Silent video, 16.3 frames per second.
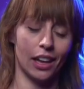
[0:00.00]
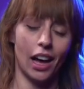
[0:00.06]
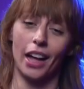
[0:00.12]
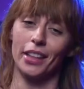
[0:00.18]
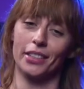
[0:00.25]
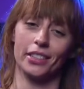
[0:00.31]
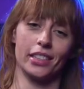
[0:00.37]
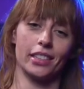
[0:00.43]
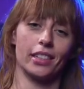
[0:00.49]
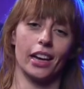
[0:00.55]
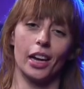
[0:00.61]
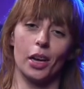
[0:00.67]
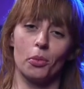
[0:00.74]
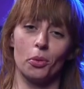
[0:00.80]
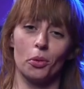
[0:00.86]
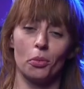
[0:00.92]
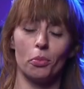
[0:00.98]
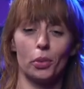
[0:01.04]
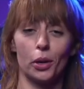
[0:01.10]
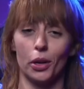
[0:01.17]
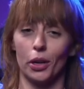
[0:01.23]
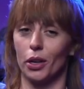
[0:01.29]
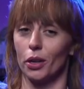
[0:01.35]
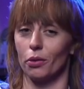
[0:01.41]
unsustainable
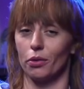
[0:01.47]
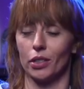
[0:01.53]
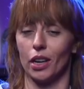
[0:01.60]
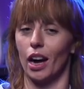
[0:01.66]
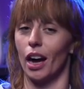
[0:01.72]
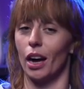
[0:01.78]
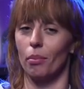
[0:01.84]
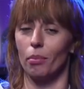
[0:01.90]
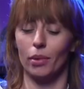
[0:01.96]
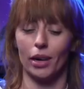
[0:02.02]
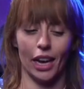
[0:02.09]
period of time.